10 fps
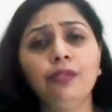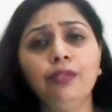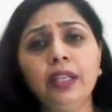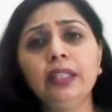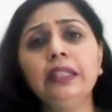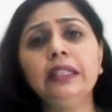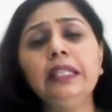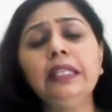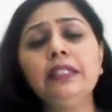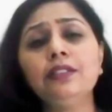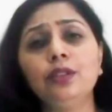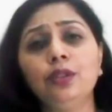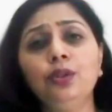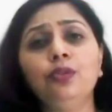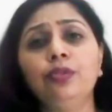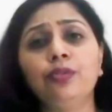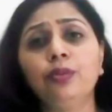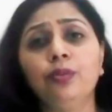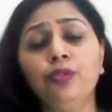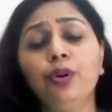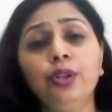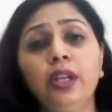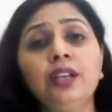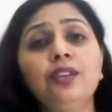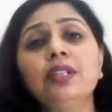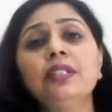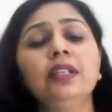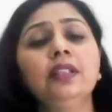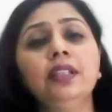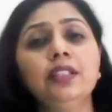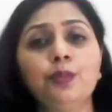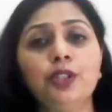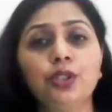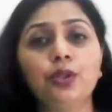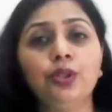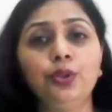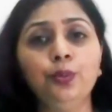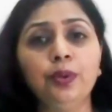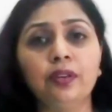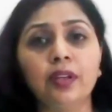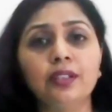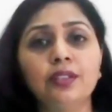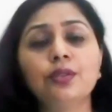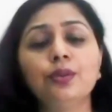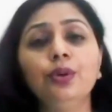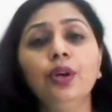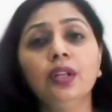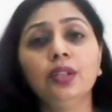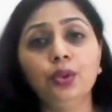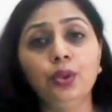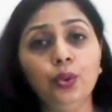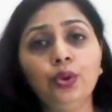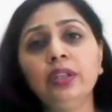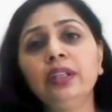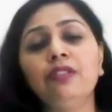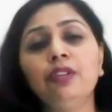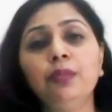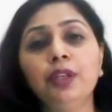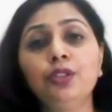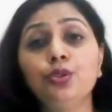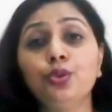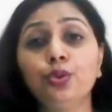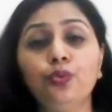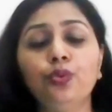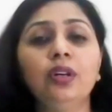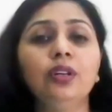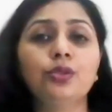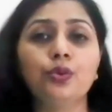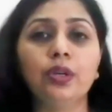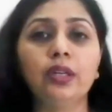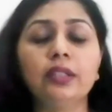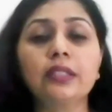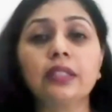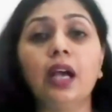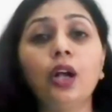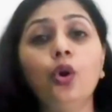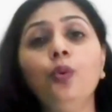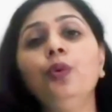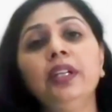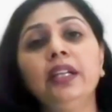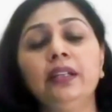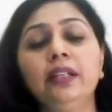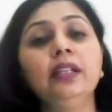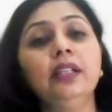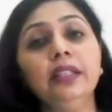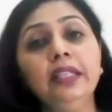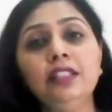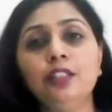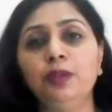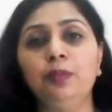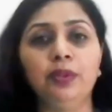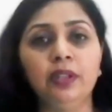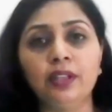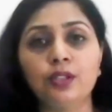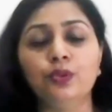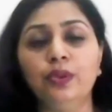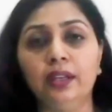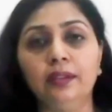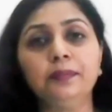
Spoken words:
wherein these for addressing this particular human rights. So the local government should work towards accommodating these people as well.